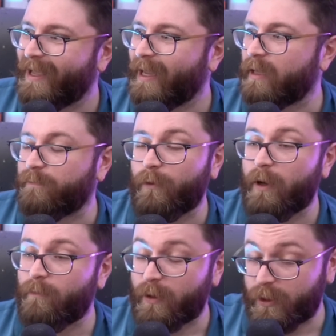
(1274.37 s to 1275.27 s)
And the flurry
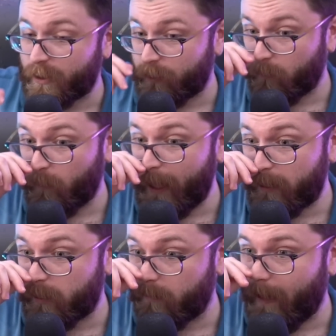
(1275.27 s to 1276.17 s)
rush is way
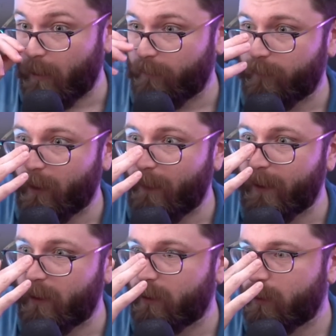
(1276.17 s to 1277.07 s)
too powerful. I
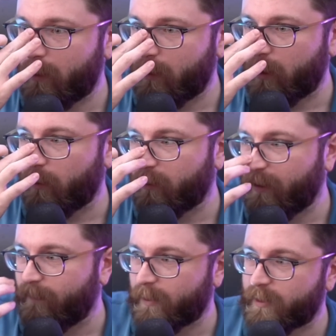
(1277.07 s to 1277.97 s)
mean,
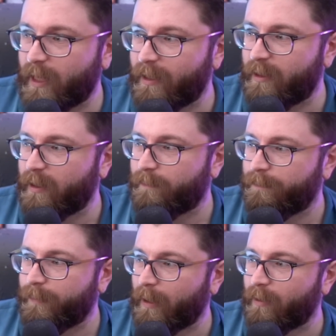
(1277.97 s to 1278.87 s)
leaving aside the
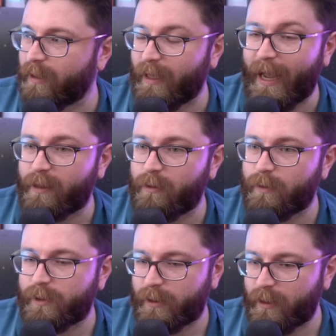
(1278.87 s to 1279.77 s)
apparent
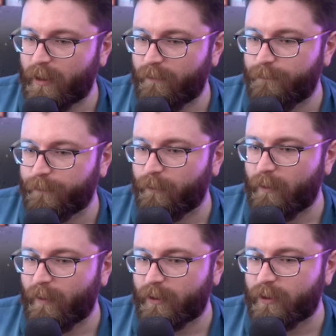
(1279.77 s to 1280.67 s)
inaccuracy of flurry
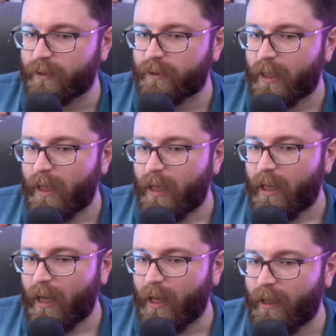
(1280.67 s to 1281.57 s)
rushes,
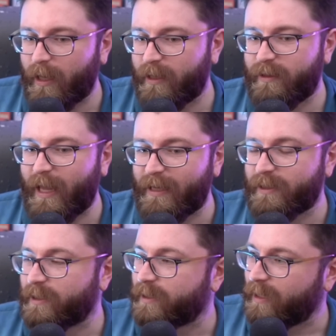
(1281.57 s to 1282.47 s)
that is
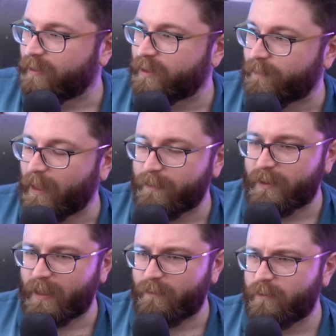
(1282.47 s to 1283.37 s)
to say, sometimes
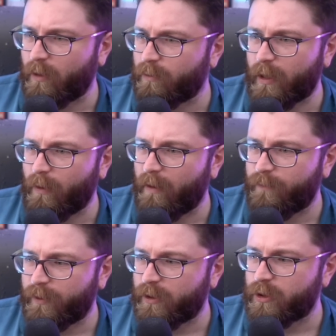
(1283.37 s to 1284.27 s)
they don't go off
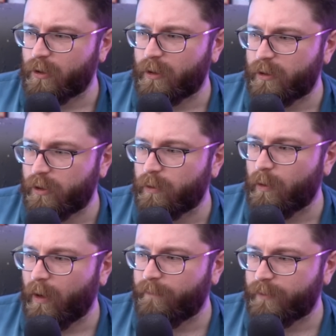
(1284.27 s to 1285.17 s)
when they should and do go
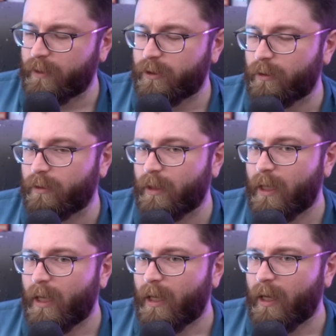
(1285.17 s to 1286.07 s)
off when they shouldn't.
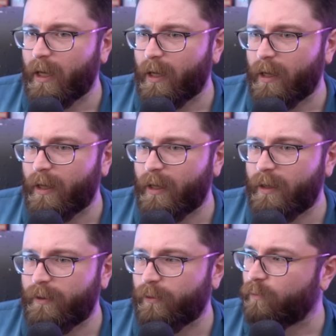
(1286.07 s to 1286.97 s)

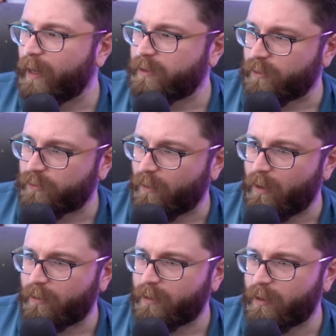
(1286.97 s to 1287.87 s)
They're way too
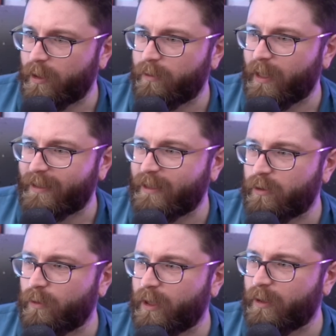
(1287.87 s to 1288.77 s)
strong, like they
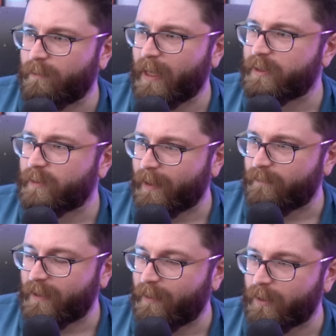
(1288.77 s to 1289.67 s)
do an immense amount
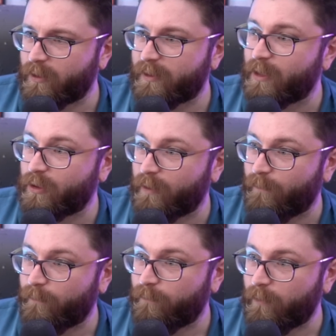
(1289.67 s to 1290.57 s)
of damage essentially
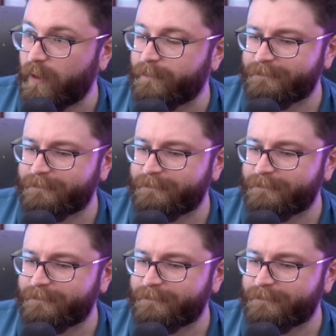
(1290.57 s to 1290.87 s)
for free.